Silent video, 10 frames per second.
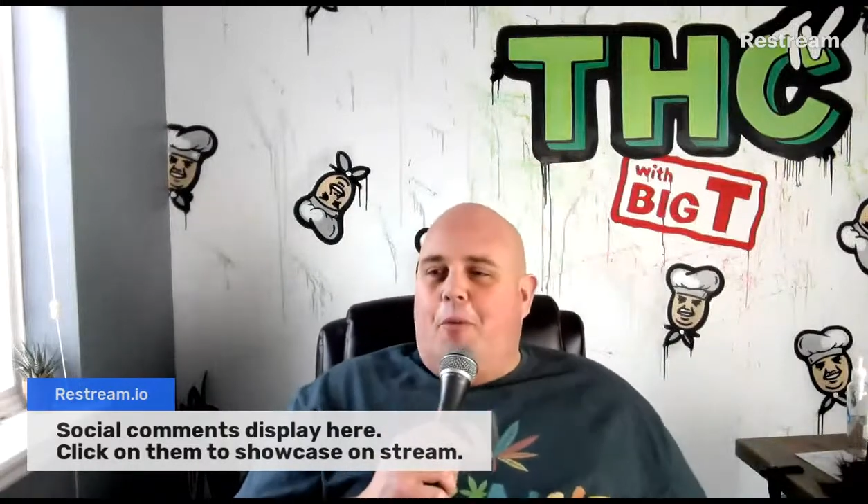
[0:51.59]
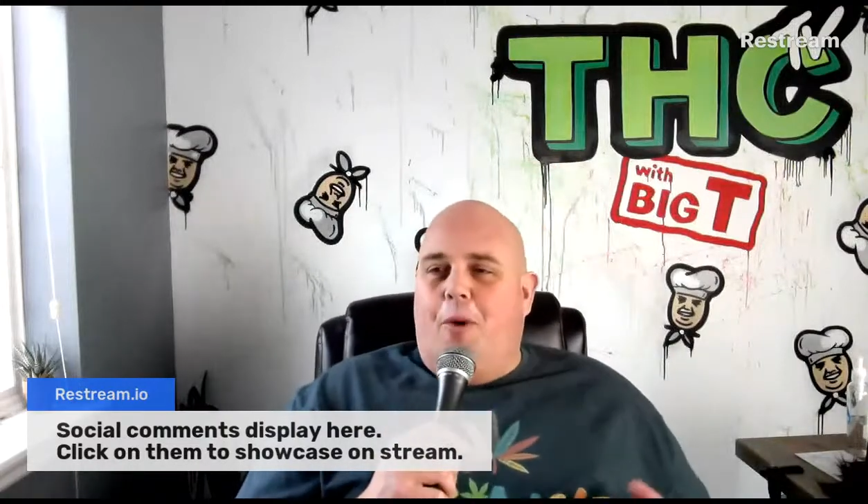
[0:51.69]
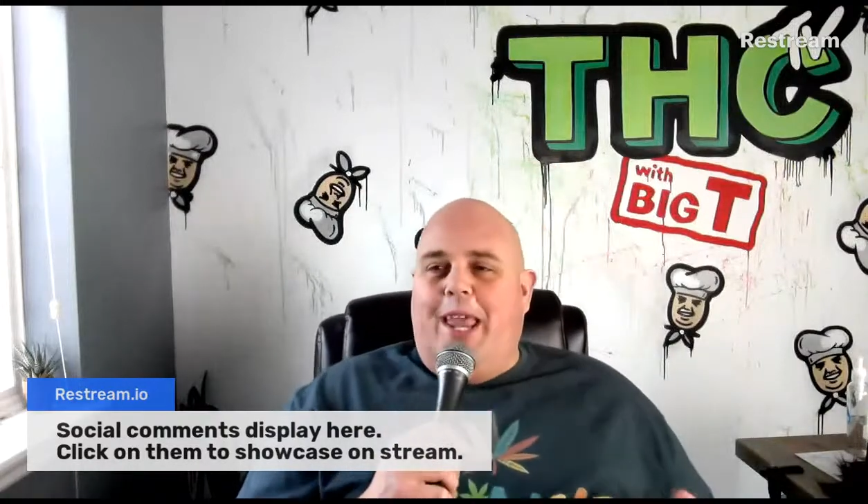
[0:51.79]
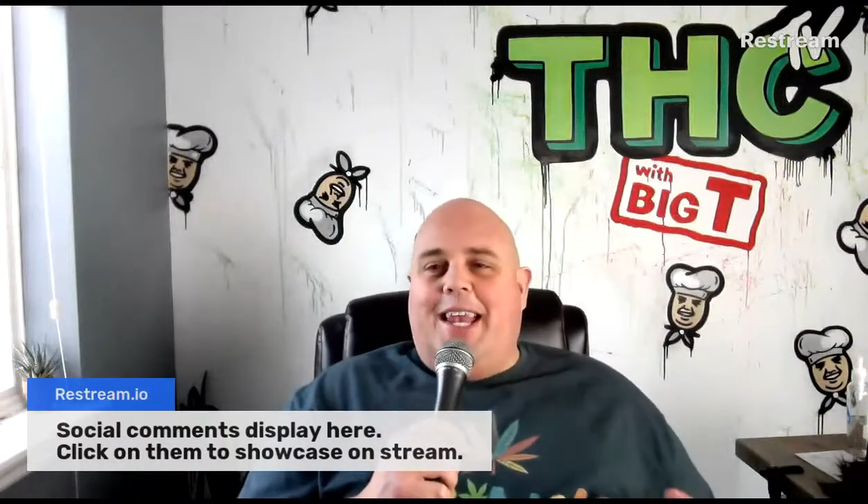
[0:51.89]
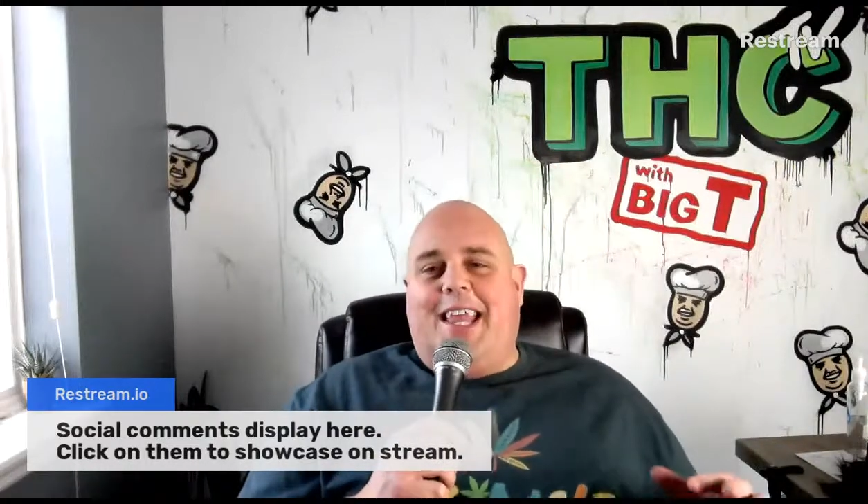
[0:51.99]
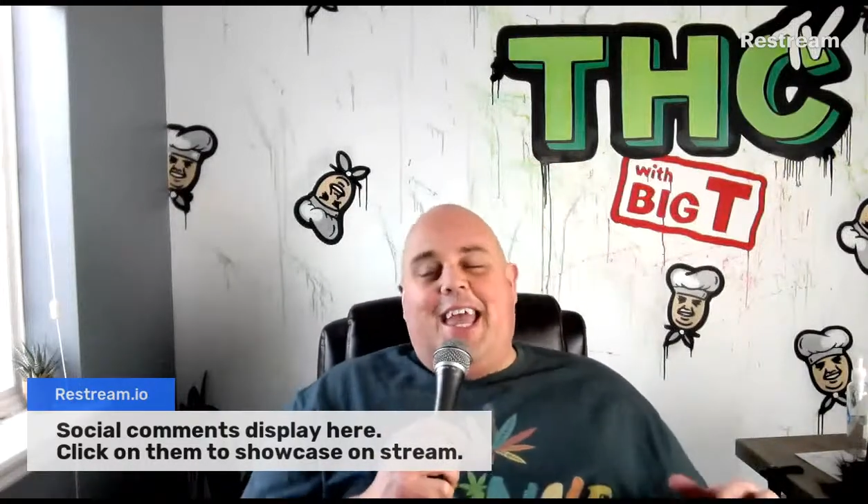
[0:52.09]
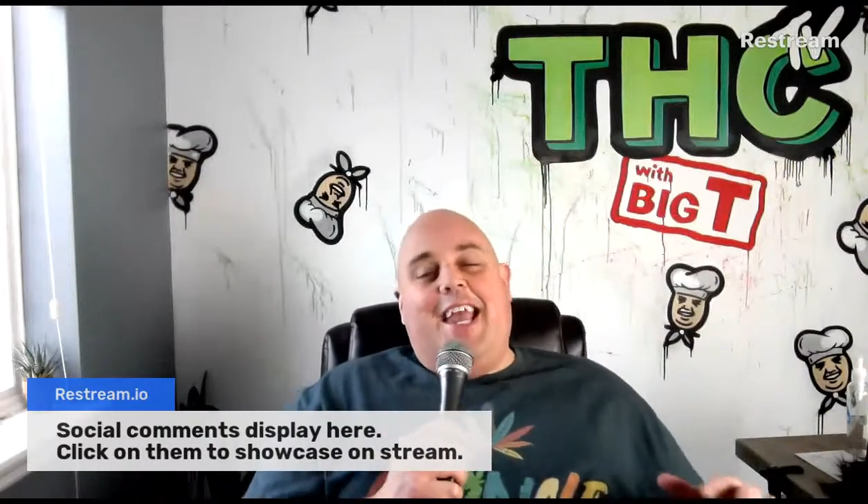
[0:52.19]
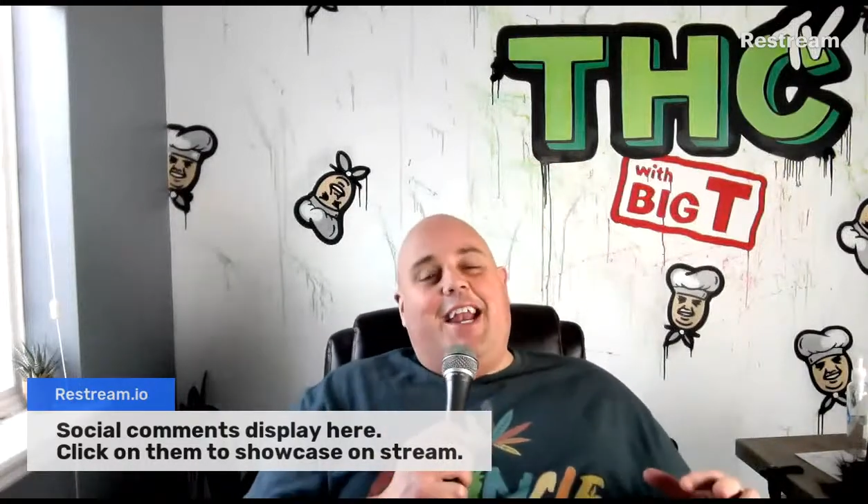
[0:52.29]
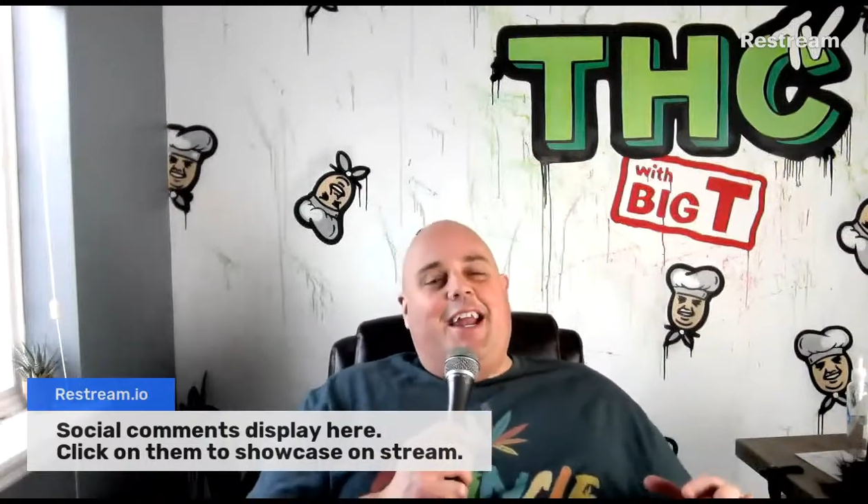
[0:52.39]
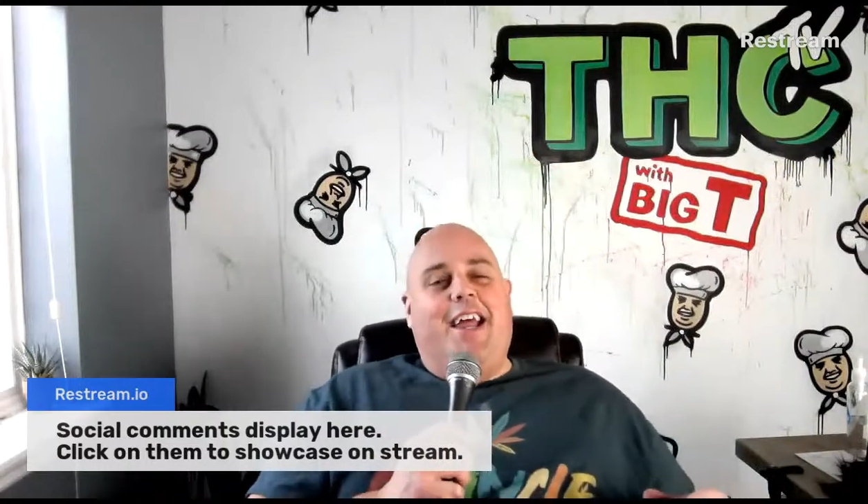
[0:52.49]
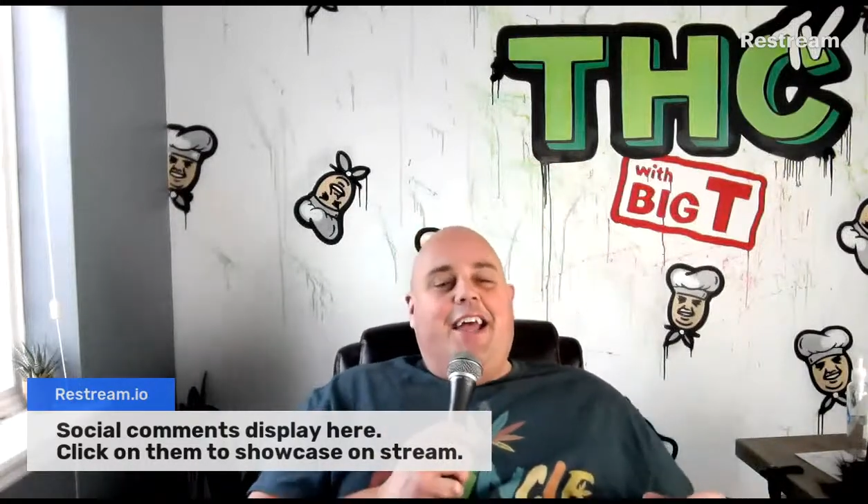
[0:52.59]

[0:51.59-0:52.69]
weight gain,